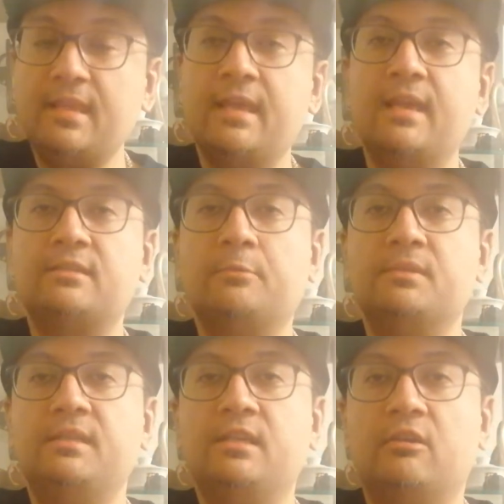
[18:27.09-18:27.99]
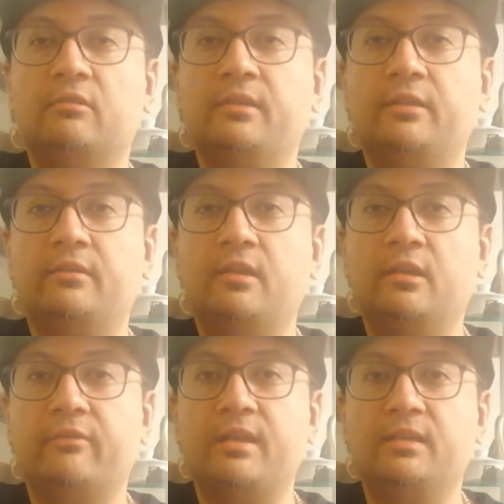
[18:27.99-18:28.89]
has helped this tea out a
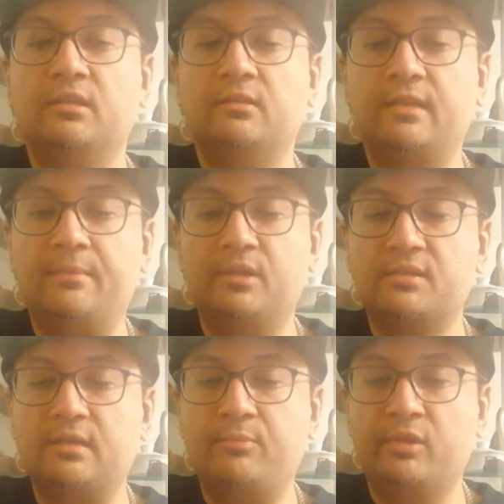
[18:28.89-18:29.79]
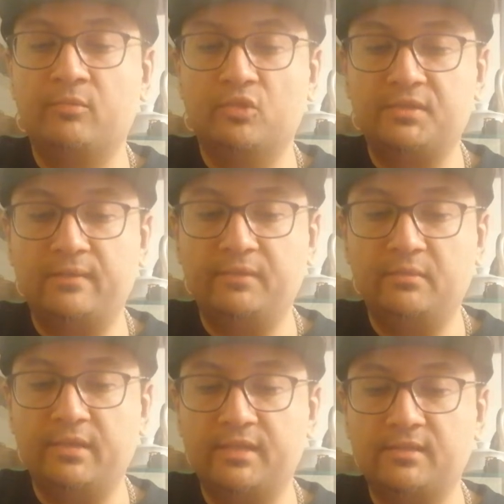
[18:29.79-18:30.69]
great deal. And I'm going to start putting more stuff into
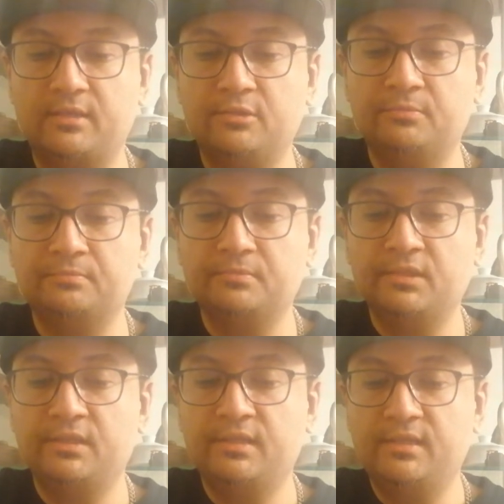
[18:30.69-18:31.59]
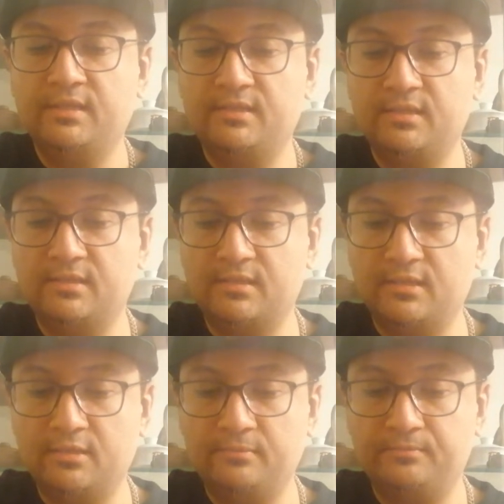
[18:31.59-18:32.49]
bags at home, since
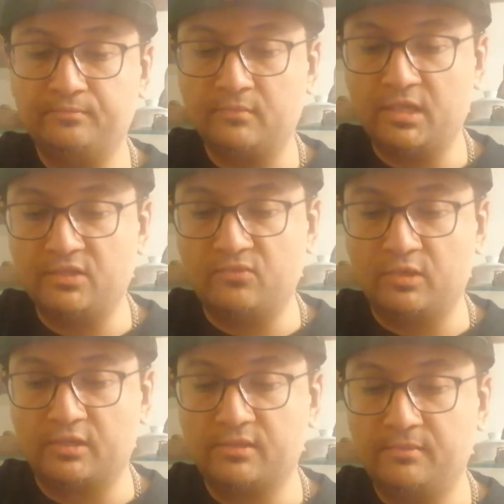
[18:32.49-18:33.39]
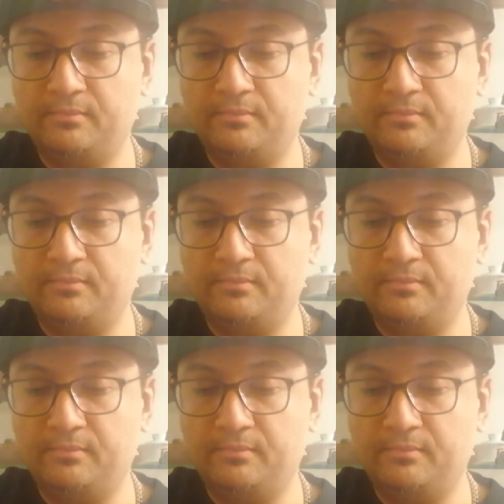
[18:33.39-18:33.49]
it just works.